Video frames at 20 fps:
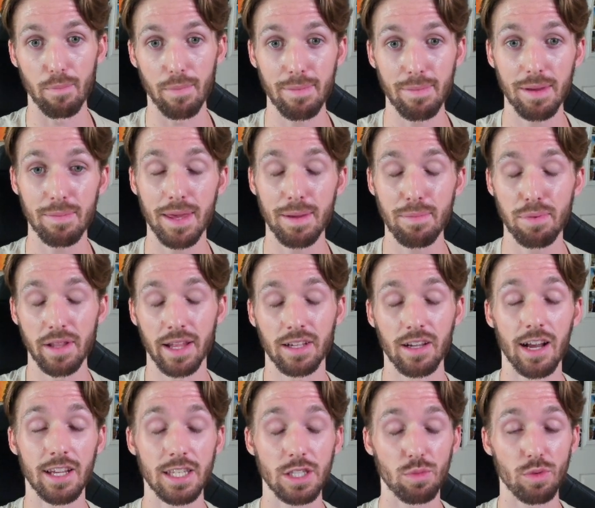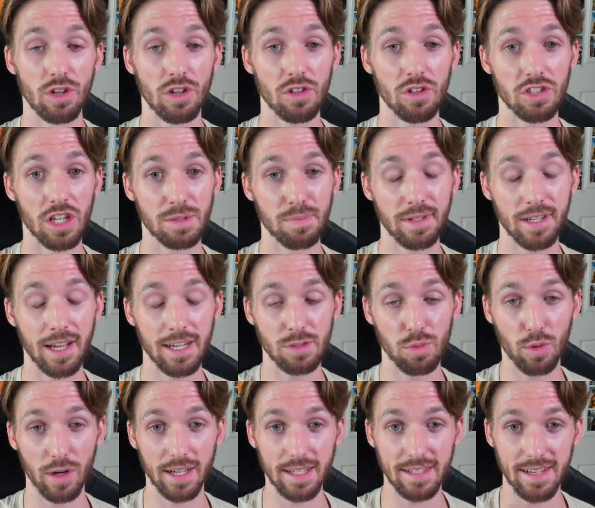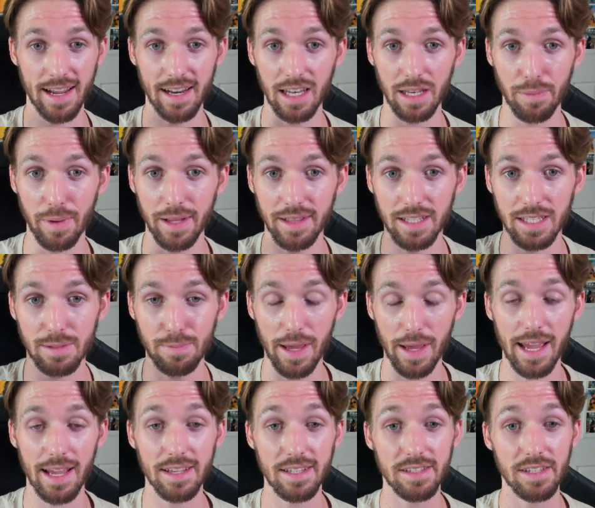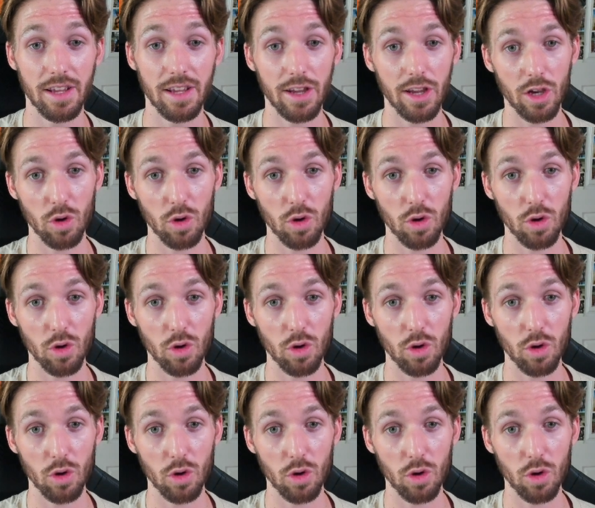Maybe people like us will, just because we're excited to be in the space,